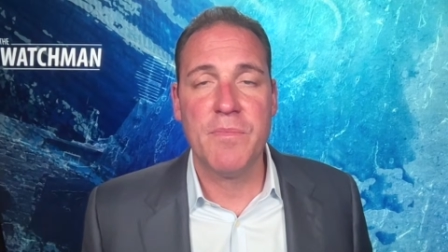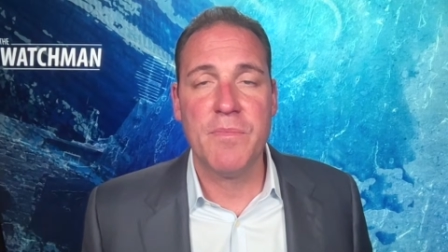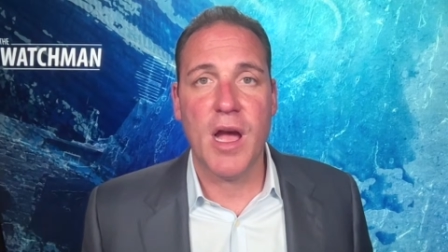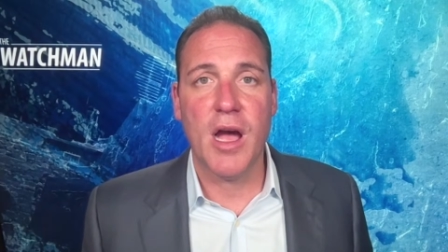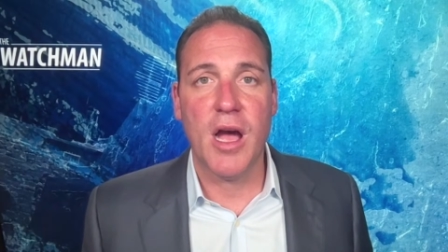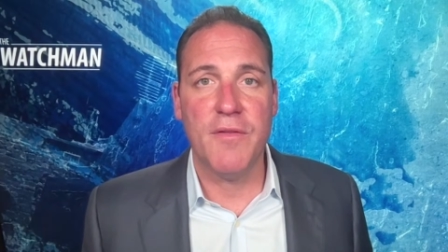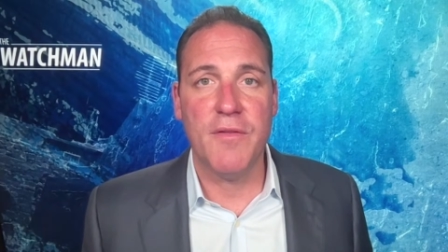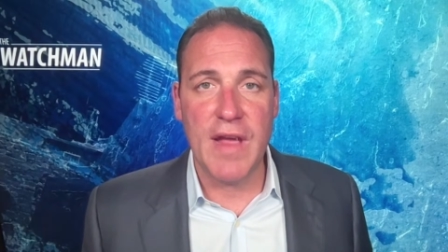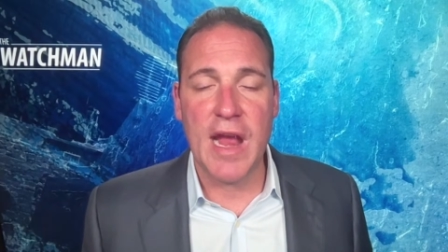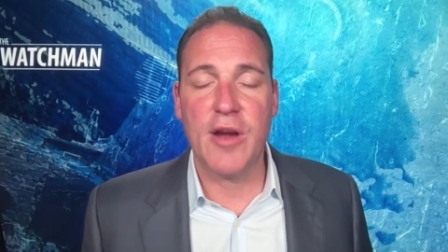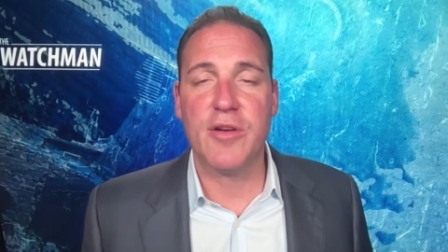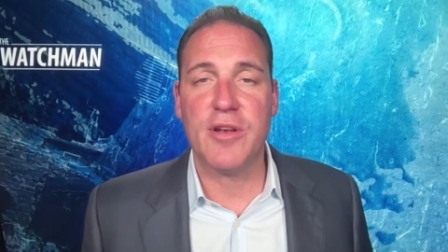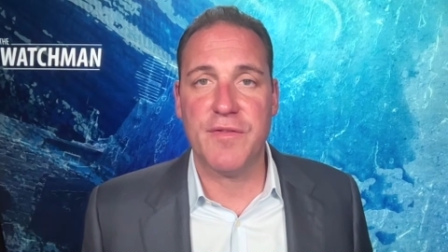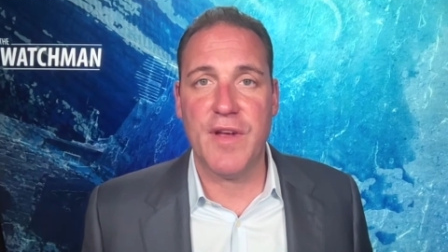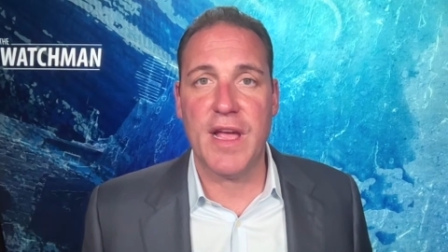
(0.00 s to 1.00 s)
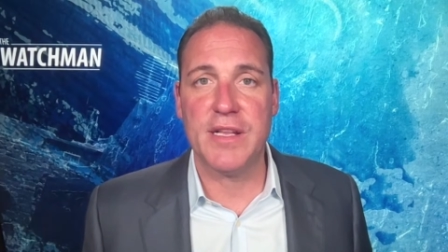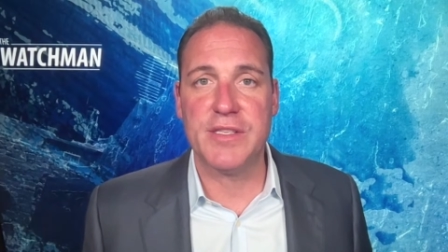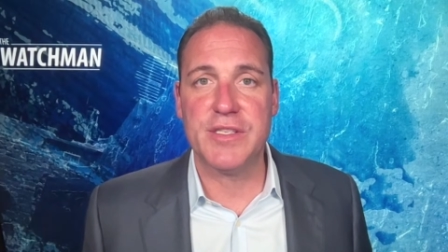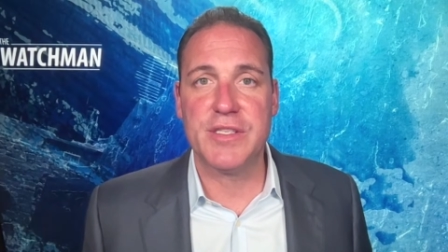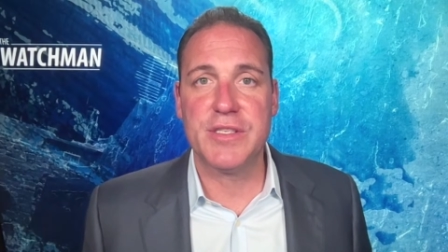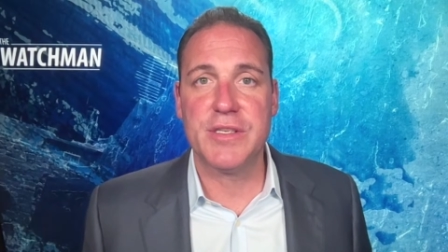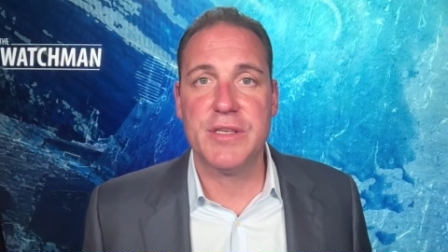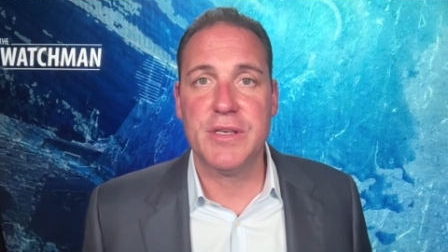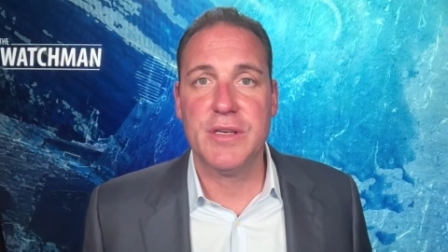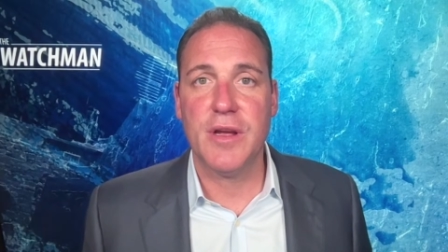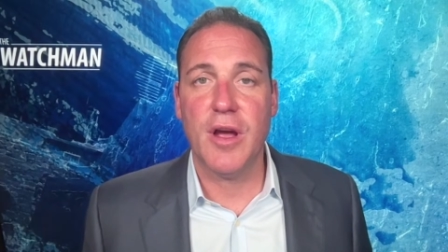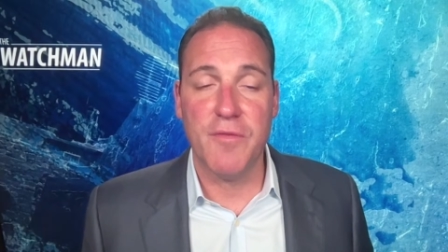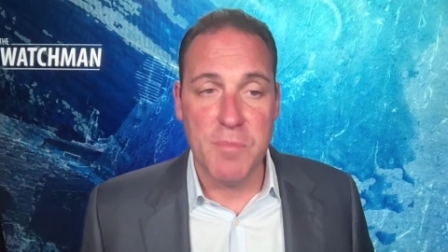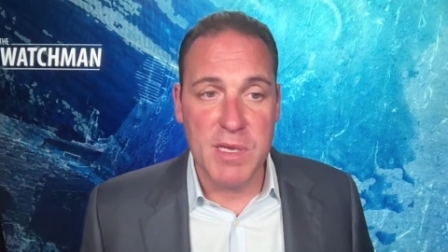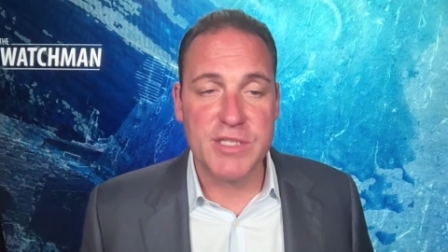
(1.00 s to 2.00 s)
of air defense,
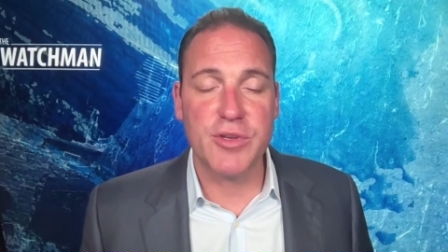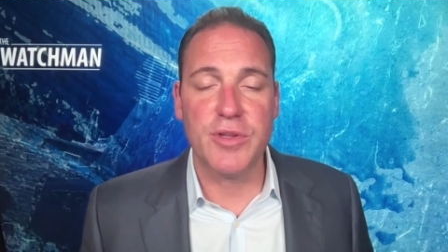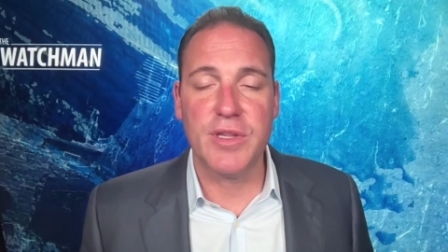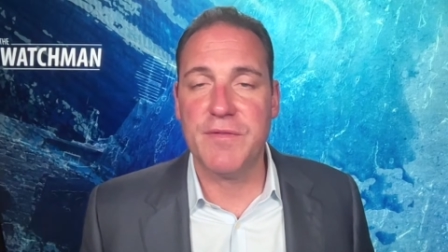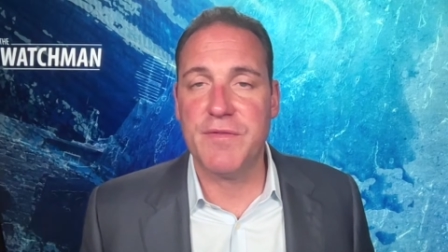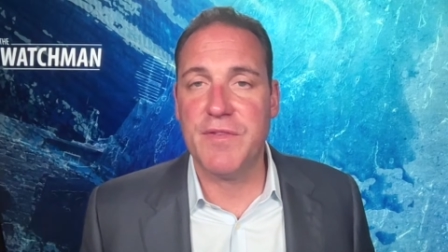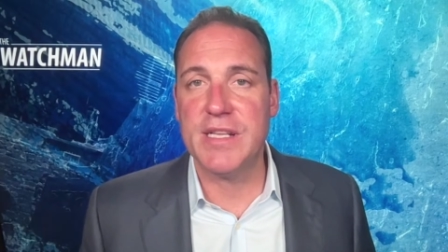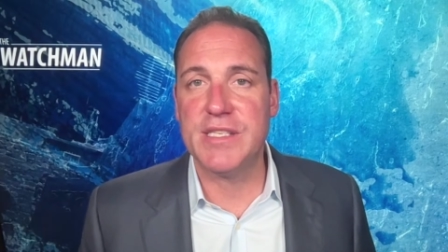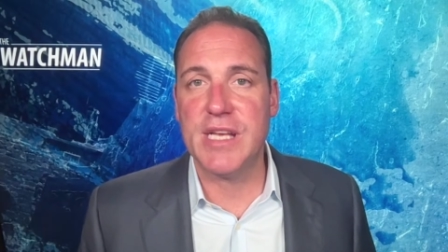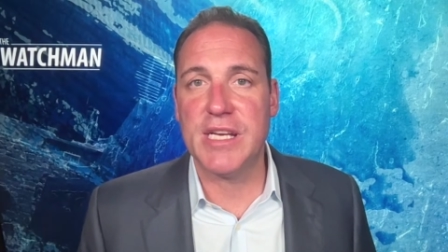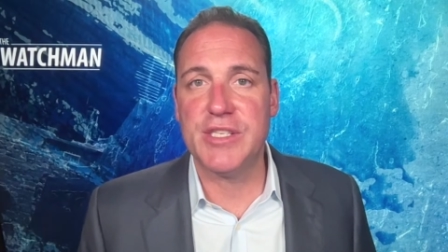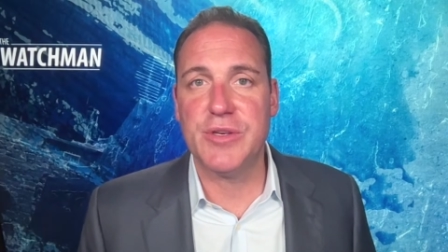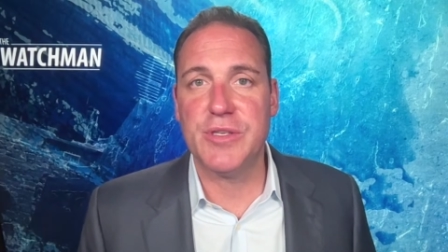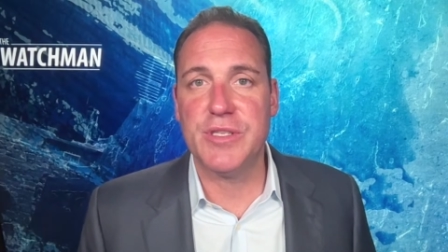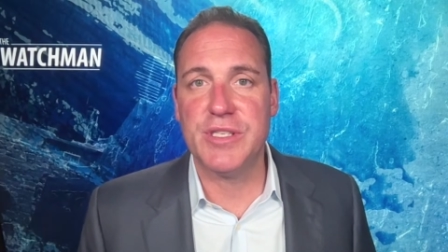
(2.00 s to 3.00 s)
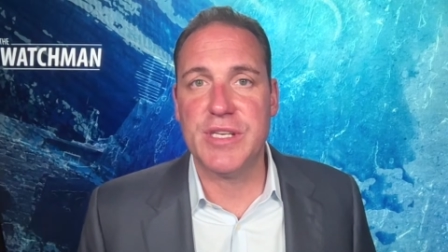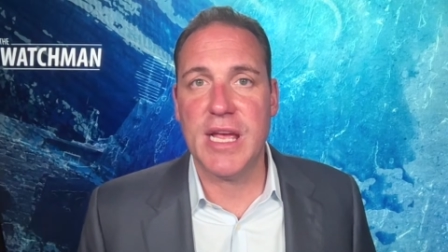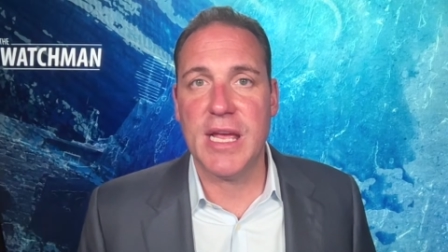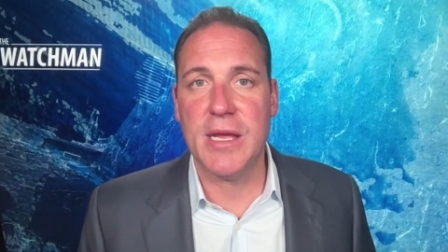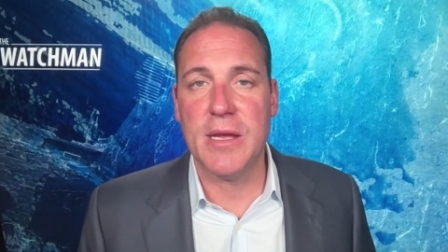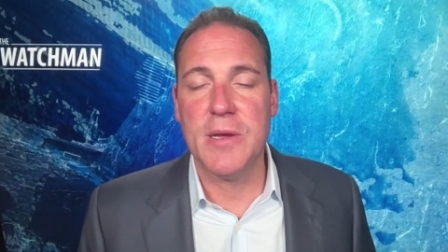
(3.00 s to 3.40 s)
of missile defense, I should say.